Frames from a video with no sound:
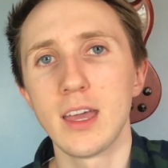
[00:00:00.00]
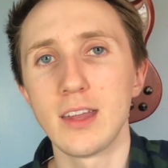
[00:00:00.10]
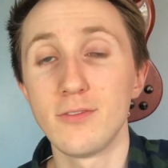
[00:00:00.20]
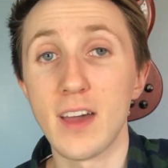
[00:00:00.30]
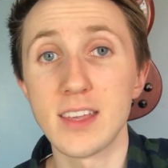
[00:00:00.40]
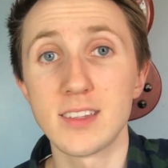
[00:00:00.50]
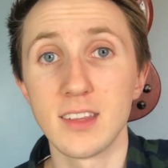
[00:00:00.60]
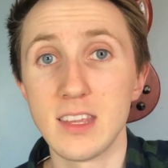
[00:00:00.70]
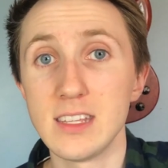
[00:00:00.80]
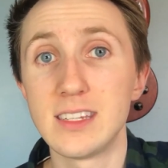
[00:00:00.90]
invest
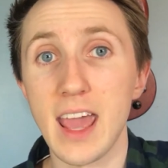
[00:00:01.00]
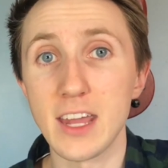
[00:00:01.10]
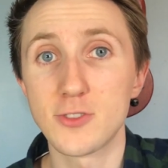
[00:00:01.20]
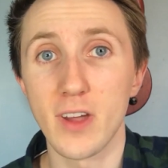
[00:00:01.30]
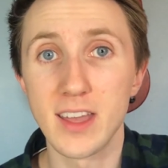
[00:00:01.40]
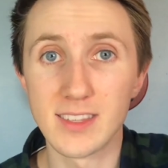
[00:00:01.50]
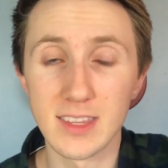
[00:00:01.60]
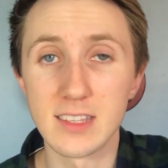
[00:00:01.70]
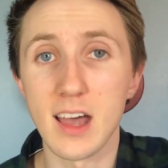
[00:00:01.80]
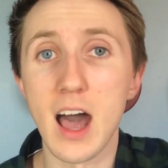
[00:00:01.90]
in these day trades and
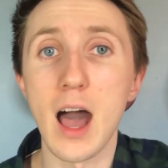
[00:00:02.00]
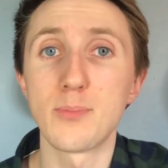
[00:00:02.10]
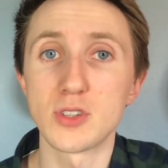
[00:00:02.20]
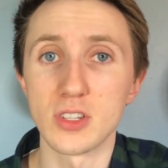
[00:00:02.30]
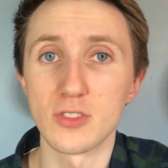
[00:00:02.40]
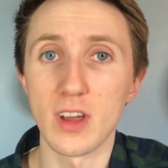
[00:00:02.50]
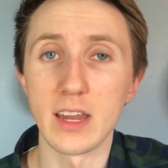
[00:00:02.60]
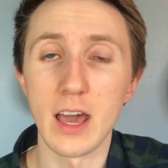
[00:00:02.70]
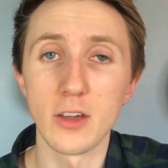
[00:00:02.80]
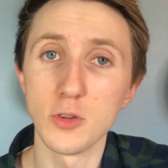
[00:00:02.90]
these options
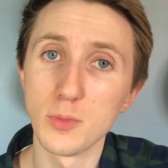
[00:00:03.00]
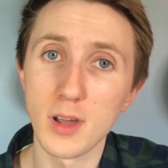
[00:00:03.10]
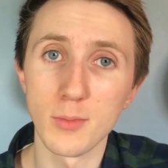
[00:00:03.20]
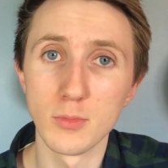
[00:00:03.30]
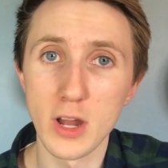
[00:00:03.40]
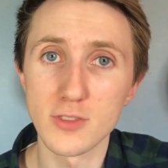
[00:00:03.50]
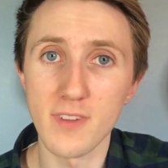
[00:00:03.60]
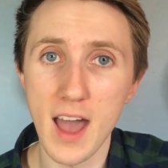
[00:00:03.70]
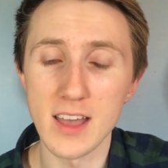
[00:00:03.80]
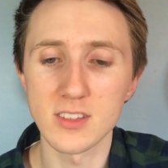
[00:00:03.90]
right now, you will become rich
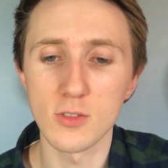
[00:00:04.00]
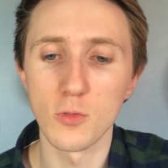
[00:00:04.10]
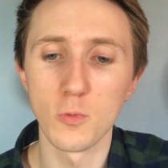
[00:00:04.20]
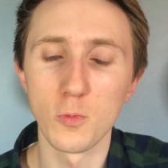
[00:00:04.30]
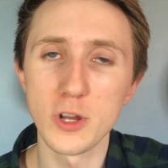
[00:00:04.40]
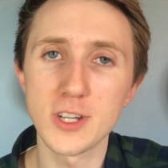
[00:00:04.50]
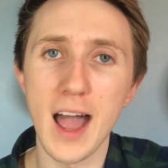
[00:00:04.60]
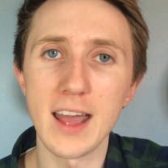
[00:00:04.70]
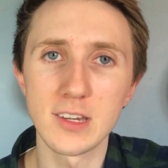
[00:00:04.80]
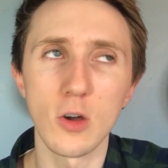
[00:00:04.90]
fast, which
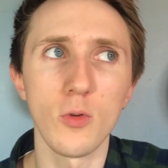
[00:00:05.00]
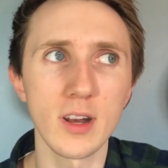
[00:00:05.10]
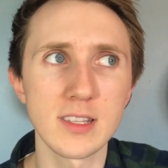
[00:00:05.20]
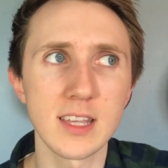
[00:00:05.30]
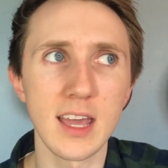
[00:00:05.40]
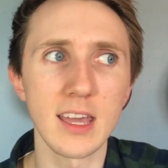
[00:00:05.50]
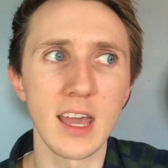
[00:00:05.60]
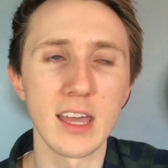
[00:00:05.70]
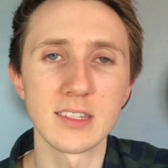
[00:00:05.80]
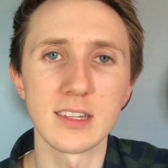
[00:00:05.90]
I don't want to
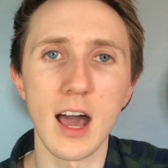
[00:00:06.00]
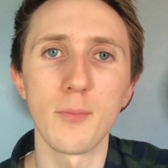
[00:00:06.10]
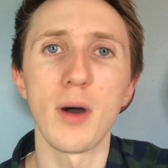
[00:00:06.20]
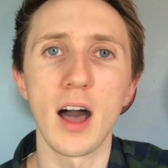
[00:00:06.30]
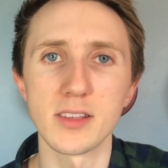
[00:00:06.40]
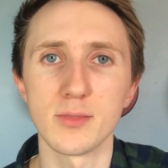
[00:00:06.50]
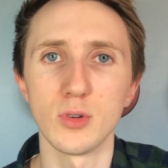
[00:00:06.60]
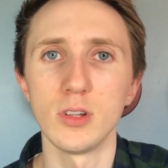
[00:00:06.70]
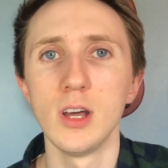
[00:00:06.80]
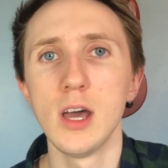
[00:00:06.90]
say it's not
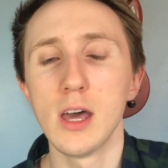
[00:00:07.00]
possible.